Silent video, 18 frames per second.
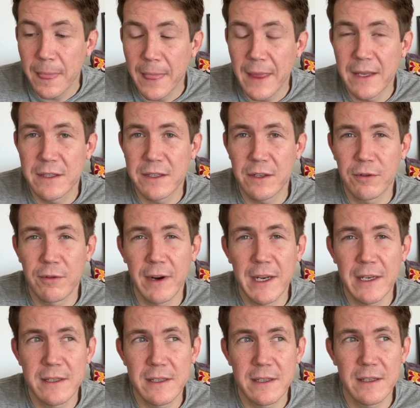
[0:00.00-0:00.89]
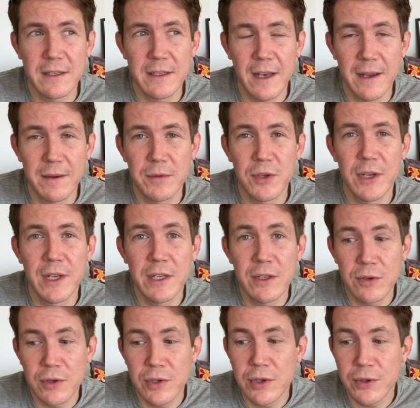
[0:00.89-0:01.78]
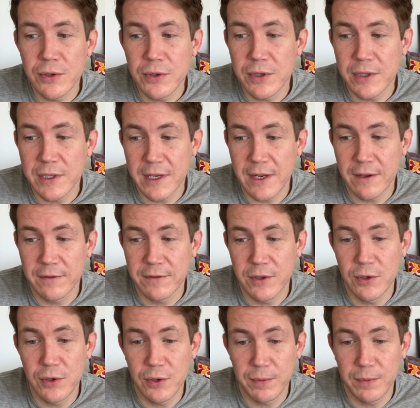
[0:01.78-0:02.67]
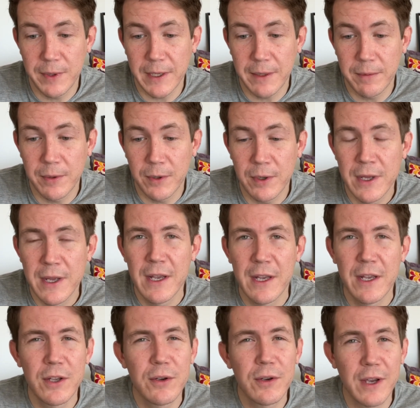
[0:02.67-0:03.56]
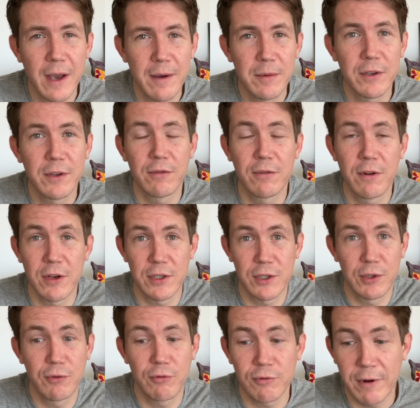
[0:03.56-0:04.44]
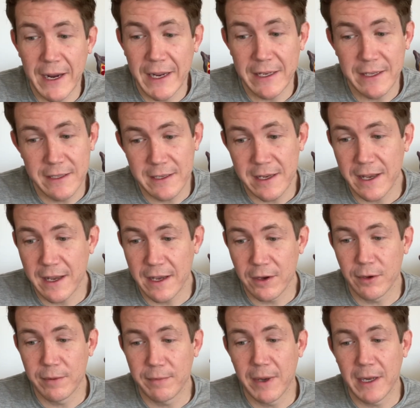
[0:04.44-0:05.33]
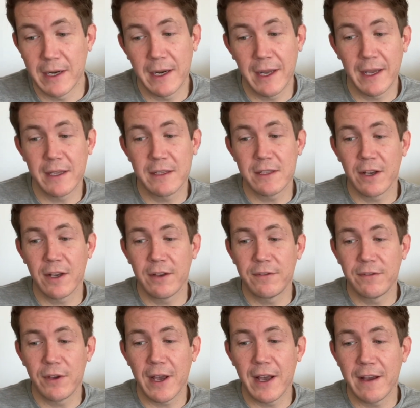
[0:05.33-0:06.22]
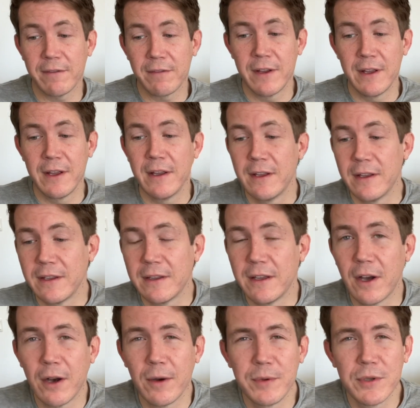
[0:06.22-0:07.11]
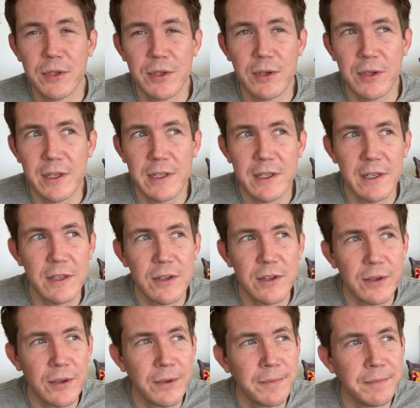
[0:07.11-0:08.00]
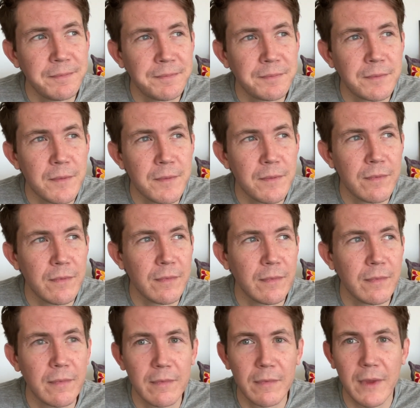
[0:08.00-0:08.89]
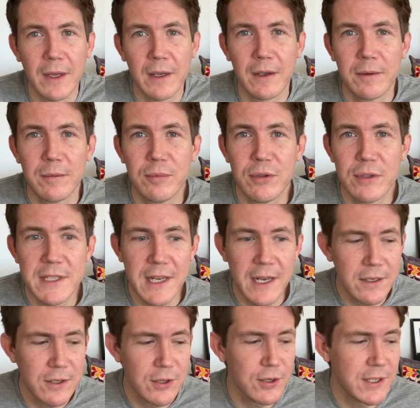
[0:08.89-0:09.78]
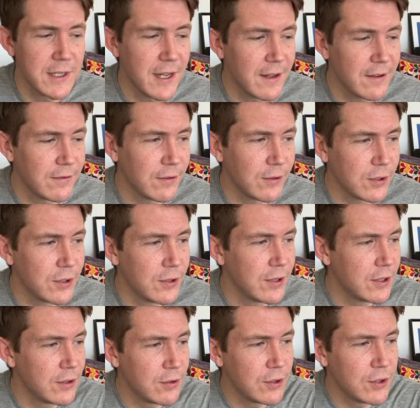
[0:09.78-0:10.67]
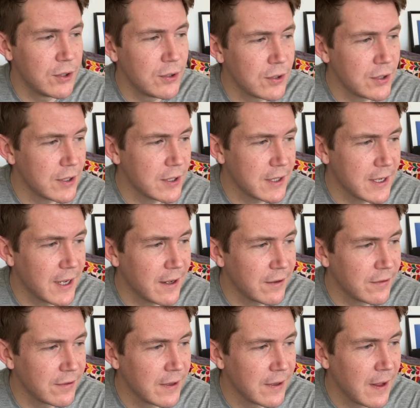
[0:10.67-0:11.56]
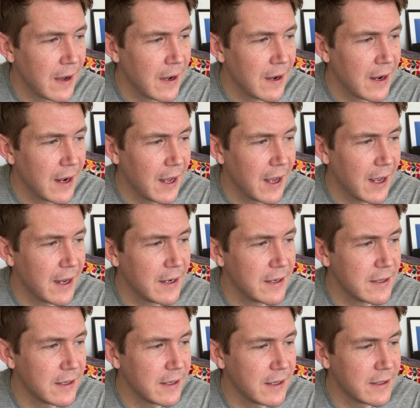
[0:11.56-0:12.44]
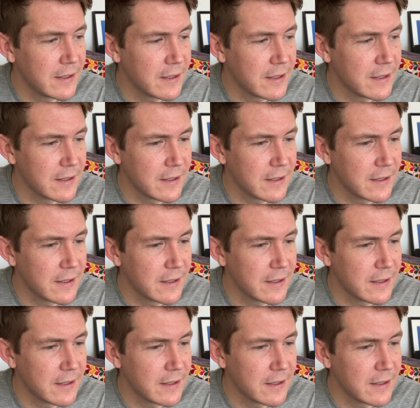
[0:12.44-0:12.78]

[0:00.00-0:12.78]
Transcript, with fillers: it's a great time to introduce yourself to new people. You come across great here on Monday. So if you have the opportunity to present yourself or to introduce yourself, and it's